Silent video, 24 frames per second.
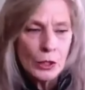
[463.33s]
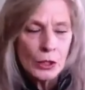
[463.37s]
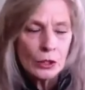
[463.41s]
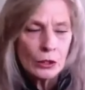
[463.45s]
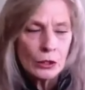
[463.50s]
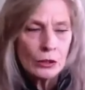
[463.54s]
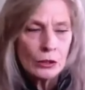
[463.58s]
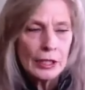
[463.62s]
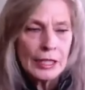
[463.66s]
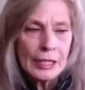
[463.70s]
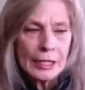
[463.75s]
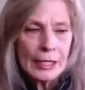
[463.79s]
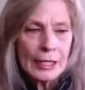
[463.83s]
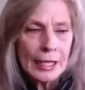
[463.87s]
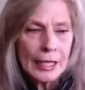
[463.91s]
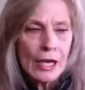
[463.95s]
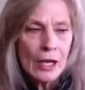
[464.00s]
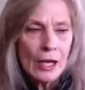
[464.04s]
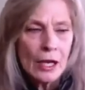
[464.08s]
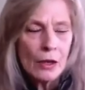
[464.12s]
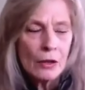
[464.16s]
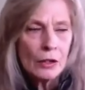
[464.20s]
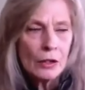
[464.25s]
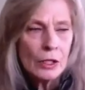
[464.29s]
When you're leaning
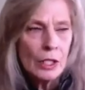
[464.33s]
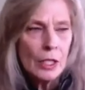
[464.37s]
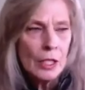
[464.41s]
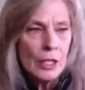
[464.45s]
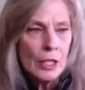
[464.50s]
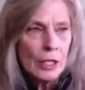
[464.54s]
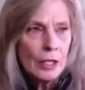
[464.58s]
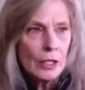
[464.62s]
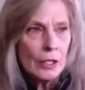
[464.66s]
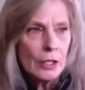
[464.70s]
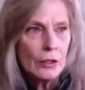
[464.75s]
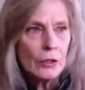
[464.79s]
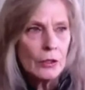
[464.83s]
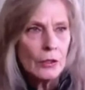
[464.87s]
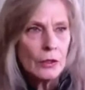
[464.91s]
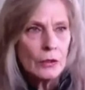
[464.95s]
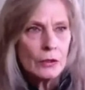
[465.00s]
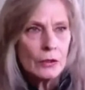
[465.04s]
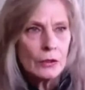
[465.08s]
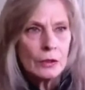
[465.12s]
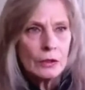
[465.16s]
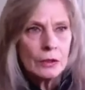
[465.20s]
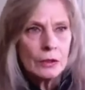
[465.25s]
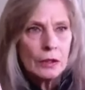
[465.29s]
out,
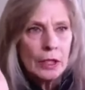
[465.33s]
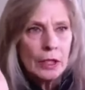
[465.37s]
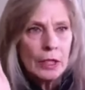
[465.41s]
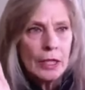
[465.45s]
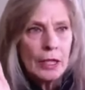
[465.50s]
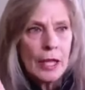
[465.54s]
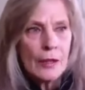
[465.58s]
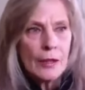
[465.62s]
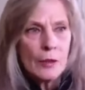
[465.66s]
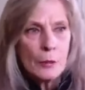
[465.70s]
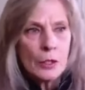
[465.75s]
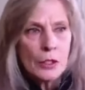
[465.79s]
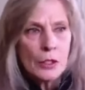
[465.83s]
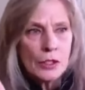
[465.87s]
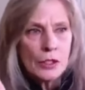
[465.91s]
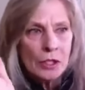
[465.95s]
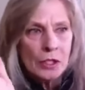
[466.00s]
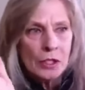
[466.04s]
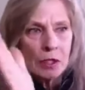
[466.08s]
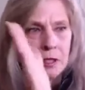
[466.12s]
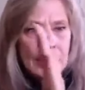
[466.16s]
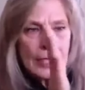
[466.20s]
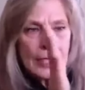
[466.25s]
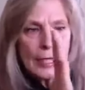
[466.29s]
and the other
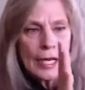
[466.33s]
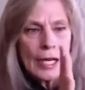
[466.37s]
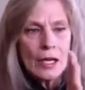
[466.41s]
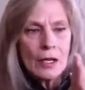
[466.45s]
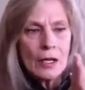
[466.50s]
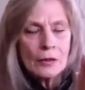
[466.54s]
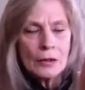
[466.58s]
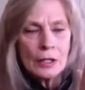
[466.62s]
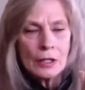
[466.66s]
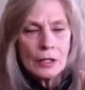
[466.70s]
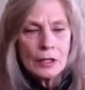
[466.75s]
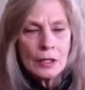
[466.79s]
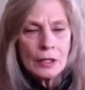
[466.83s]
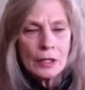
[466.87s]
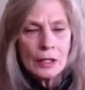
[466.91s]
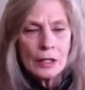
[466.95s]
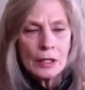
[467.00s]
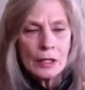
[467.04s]
person's leaning out, then,